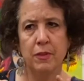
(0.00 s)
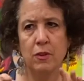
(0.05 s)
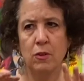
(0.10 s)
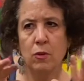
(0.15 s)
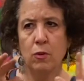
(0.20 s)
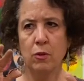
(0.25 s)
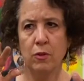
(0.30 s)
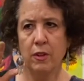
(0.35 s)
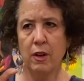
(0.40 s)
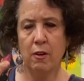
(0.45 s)

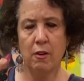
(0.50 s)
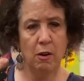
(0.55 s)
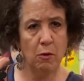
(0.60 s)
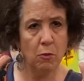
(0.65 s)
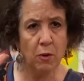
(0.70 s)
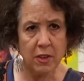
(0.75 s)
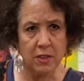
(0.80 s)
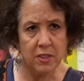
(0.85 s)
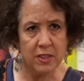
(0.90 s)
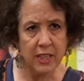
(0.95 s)
although I
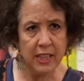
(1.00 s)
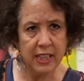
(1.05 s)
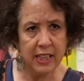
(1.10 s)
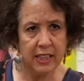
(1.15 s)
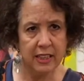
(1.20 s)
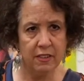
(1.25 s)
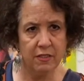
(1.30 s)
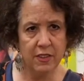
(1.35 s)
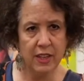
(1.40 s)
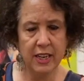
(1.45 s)
was
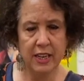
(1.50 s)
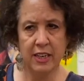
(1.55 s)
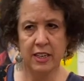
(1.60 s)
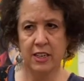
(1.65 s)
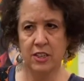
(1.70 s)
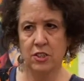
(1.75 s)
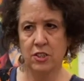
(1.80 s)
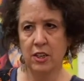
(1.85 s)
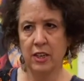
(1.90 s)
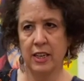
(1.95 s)
thinking of that
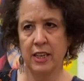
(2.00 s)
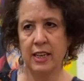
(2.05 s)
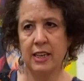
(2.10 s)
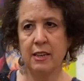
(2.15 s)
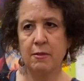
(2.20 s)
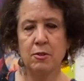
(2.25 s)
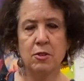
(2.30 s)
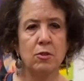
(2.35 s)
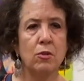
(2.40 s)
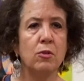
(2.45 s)
initially, it
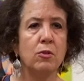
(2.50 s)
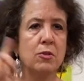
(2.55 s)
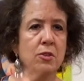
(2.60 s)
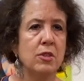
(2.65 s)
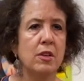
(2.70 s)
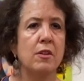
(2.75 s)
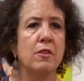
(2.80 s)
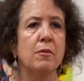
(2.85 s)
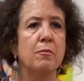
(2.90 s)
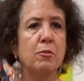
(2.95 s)
was
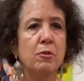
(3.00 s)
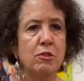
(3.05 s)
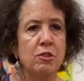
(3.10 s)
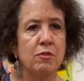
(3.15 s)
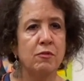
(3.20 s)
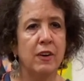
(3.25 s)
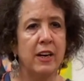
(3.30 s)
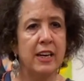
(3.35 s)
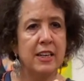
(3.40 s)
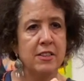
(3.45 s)
also the
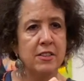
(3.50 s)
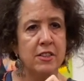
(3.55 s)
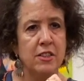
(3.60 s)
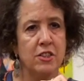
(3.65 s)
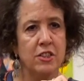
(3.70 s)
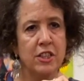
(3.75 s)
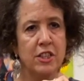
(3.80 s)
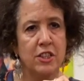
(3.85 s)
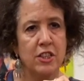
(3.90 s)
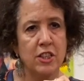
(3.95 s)
bushfires that
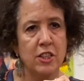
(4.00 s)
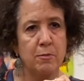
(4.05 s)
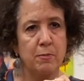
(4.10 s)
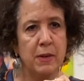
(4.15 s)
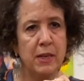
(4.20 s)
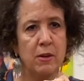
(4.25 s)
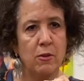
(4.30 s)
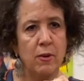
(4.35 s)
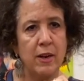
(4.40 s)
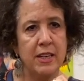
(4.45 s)
she'd just
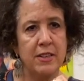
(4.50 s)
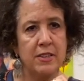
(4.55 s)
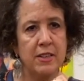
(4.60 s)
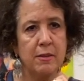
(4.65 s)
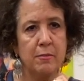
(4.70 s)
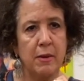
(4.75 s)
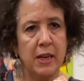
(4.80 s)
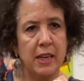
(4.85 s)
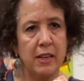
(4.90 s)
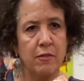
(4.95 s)
been
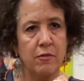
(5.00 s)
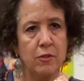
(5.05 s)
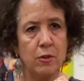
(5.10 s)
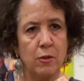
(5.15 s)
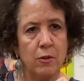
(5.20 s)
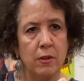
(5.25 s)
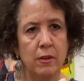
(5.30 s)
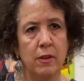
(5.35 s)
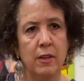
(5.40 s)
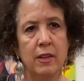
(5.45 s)
raising money
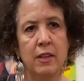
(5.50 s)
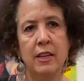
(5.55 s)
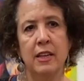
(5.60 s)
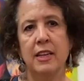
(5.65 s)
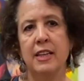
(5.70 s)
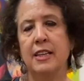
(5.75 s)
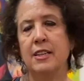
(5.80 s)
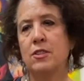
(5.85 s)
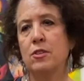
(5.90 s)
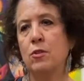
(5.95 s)
for.
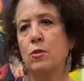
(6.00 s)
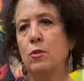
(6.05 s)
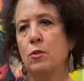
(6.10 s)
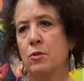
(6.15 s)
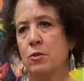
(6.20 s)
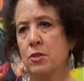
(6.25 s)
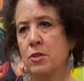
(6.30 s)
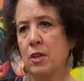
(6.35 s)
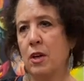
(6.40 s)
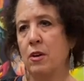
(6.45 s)
It's
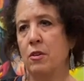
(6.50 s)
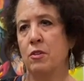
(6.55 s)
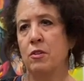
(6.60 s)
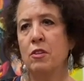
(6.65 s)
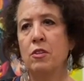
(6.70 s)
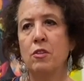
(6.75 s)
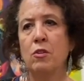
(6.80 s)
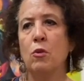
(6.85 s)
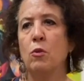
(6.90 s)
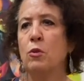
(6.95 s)
also
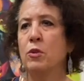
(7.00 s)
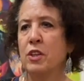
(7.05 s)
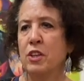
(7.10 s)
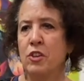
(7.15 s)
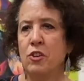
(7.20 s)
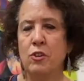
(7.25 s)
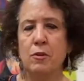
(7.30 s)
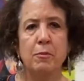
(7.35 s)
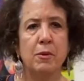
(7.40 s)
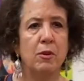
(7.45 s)
all the
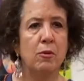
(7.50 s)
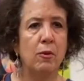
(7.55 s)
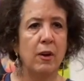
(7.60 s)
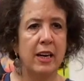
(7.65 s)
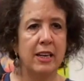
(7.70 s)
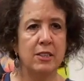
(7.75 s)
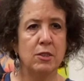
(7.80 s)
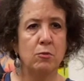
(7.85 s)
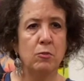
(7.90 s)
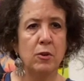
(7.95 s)
human
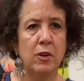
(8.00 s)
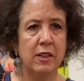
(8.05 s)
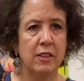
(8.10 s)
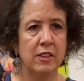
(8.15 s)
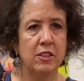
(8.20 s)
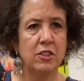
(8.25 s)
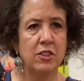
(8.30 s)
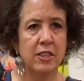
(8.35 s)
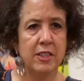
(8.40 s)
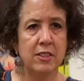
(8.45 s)
rights work
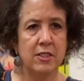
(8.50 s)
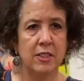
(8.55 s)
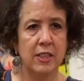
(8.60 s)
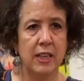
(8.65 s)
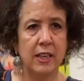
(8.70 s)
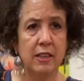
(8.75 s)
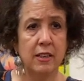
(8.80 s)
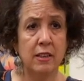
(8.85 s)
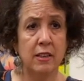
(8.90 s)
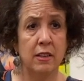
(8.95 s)
that she's
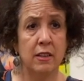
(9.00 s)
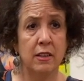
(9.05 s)
done.